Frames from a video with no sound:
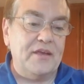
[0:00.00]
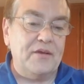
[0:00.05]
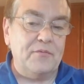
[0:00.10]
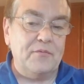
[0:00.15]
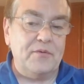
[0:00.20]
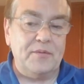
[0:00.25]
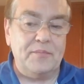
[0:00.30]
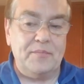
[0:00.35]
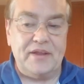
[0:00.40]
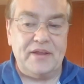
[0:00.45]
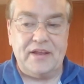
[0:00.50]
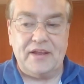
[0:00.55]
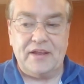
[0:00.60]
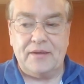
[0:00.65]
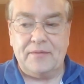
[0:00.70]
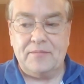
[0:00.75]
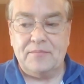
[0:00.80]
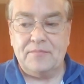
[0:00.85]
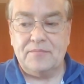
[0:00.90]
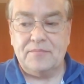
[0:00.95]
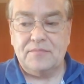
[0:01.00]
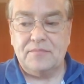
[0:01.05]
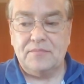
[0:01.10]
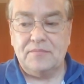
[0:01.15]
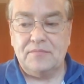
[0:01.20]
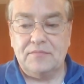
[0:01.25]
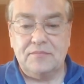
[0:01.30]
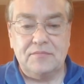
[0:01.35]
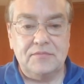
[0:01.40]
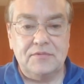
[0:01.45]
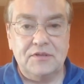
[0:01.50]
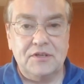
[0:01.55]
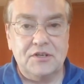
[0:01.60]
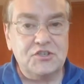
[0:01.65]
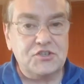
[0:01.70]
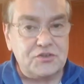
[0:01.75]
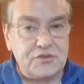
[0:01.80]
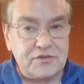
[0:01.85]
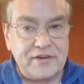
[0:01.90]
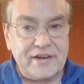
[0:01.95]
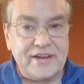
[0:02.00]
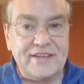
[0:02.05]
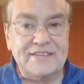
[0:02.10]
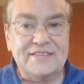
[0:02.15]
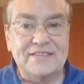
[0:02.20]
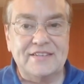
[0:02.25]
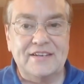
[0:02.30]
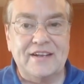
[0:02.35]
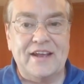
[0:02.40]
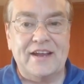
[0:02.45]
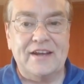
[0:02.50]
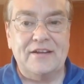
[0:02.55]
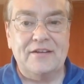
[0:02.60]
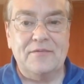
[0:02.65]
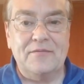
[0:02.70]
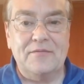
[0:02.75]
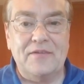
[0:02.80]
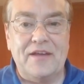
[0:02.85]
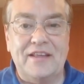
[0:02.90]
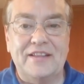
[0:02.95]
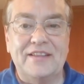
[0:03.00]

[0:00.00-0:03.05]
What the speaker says: that would be luxurious and kind of